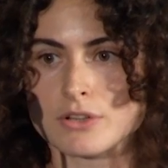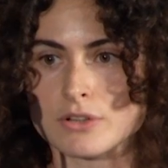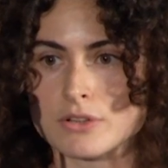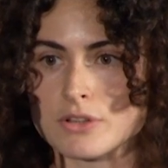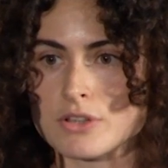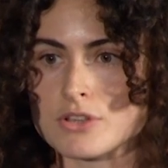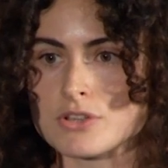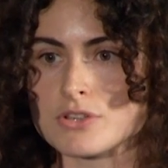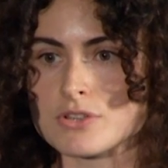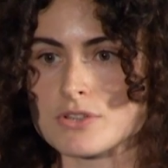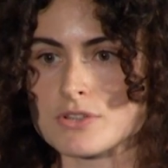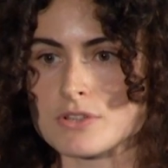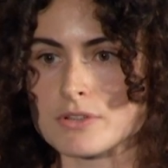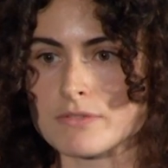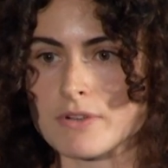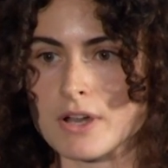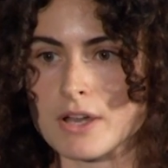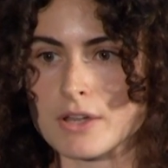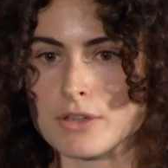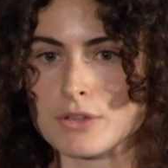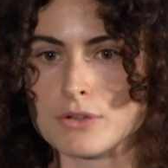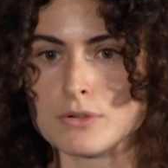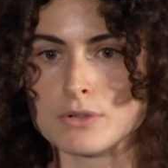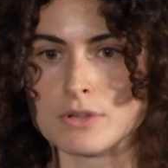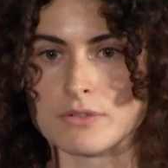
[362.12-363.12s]
conditions of
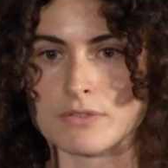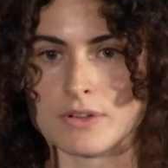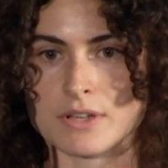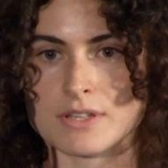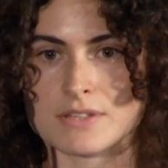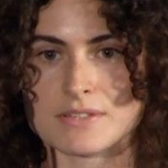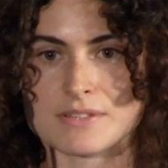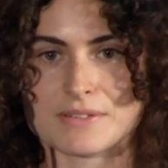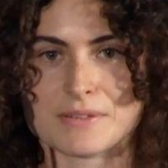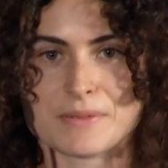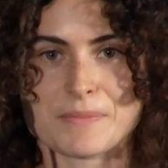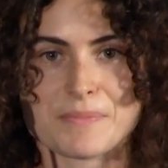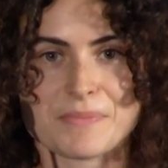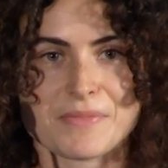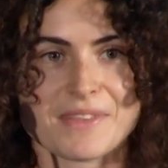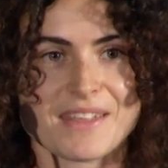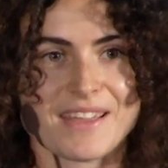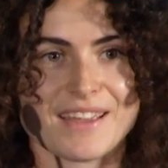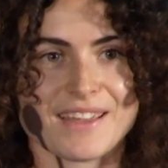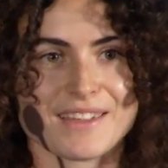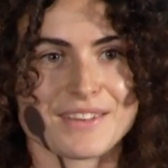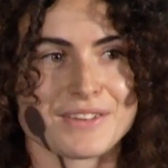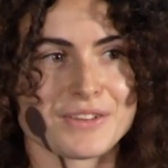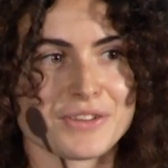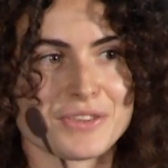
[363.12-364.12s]
our universe.
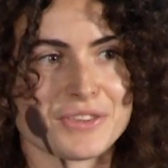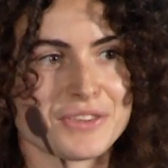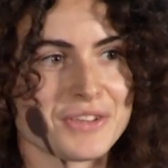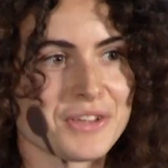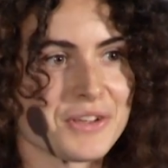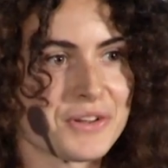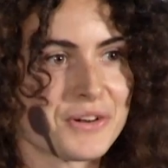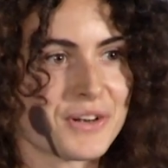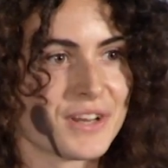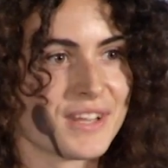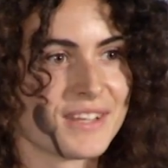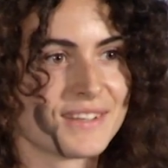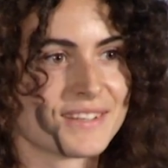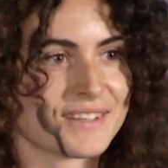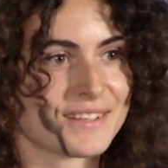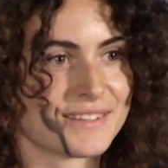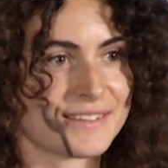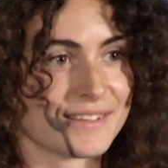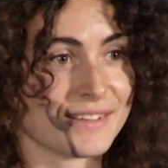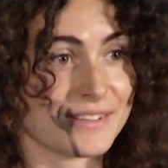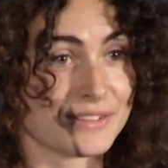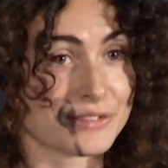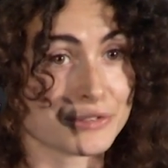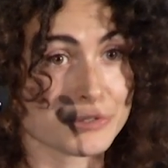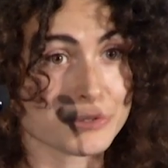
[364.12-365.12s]
The theory that
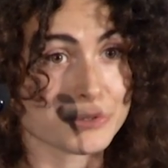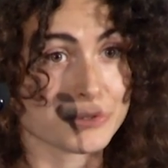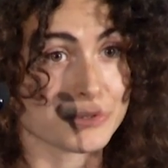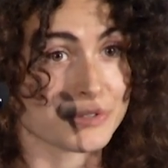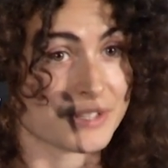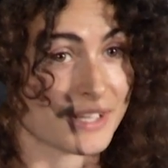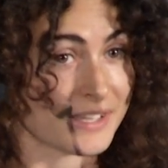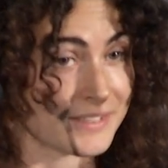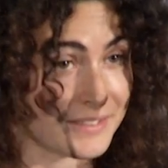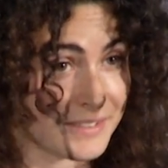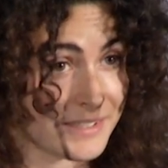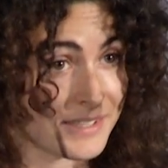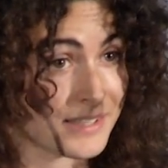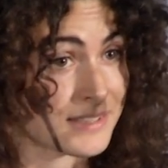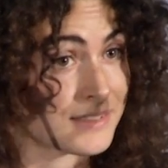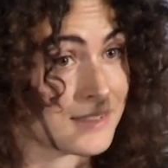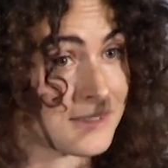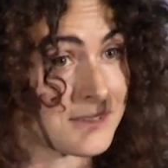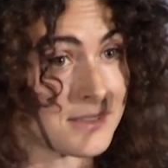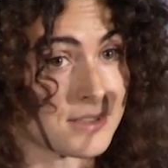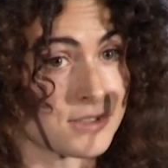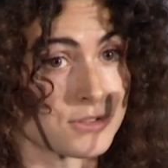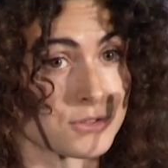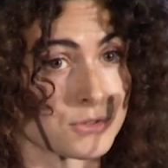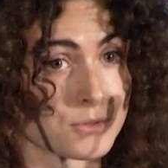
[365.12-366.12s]
they do, the idea
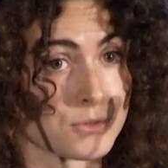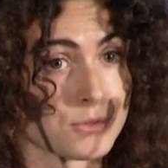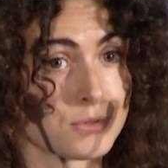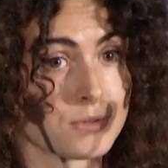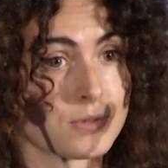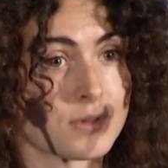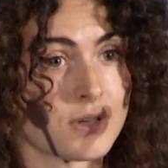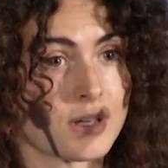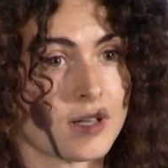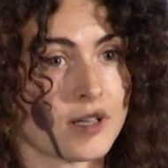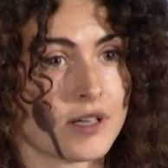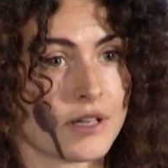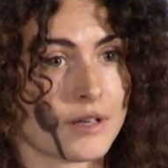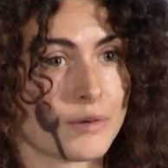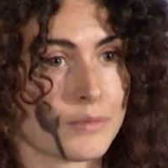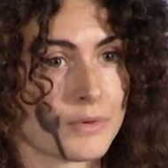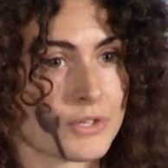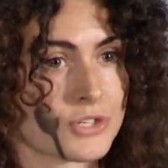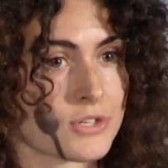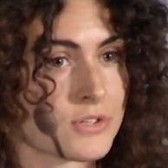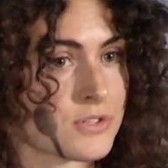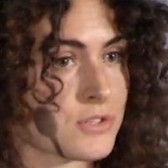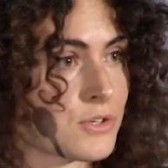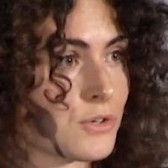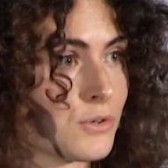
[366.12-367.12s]
that they do,
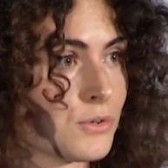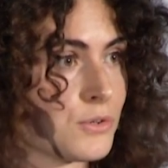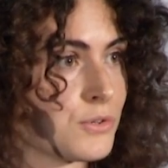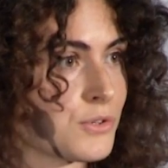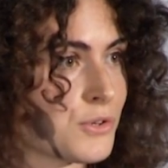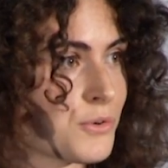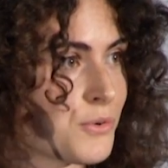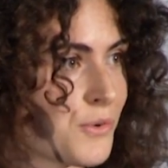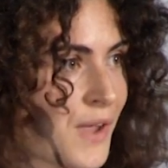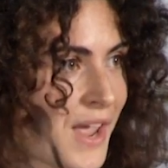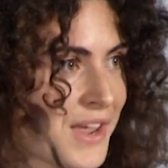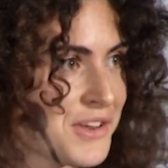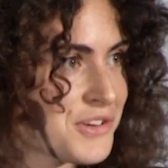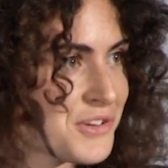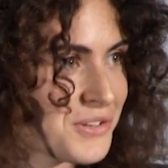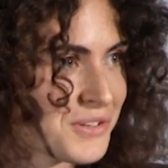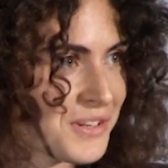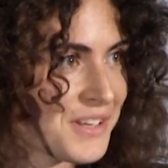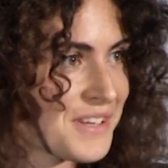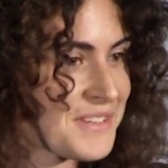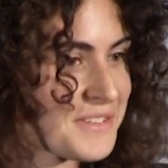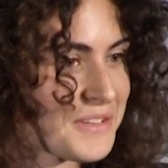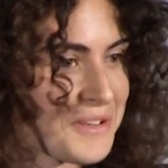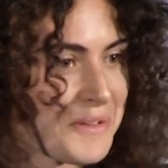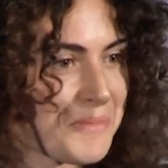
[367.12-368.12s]
which is called
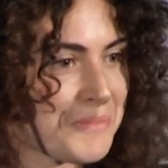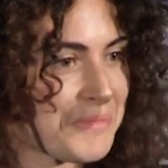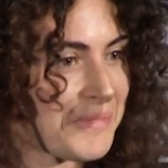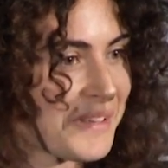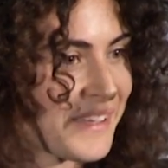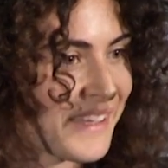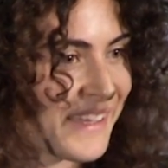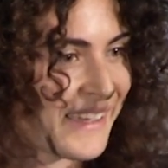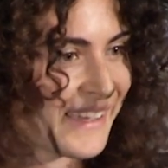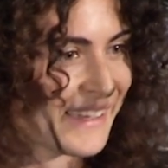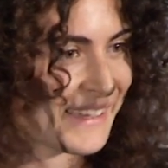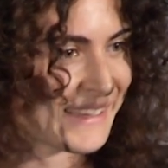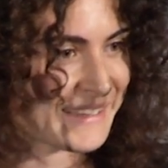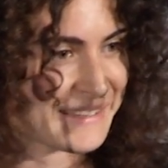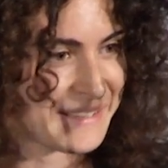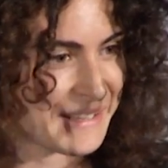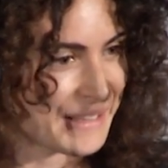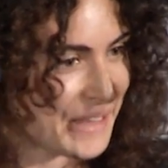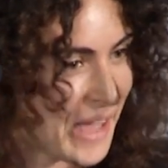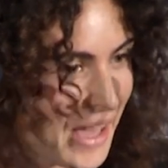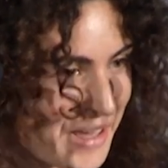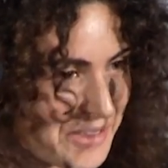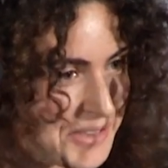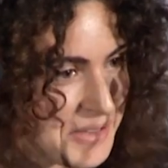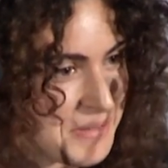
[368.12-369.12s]
creationism, is
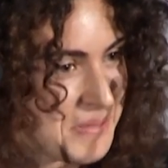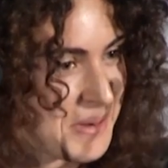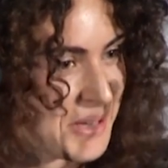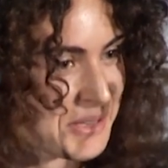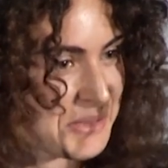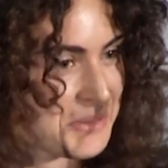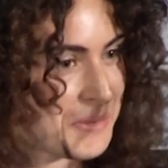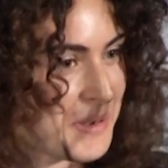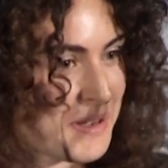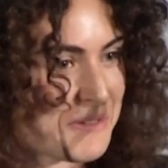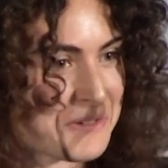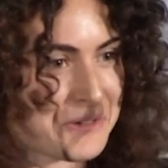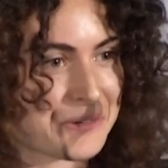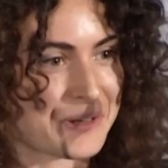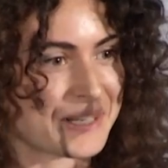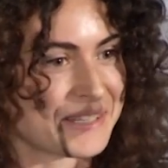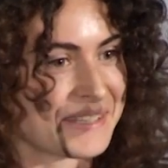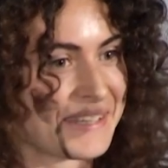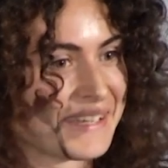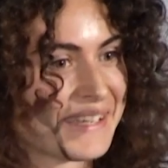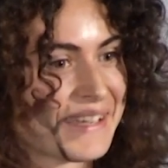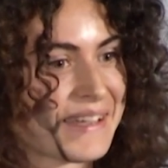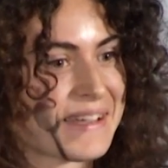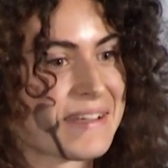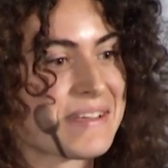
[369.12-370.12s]
anathema to everyone
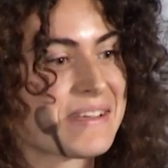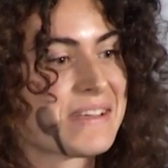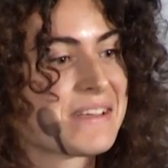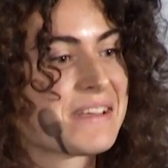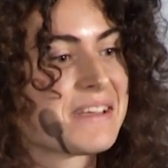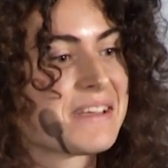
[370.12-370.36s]
here.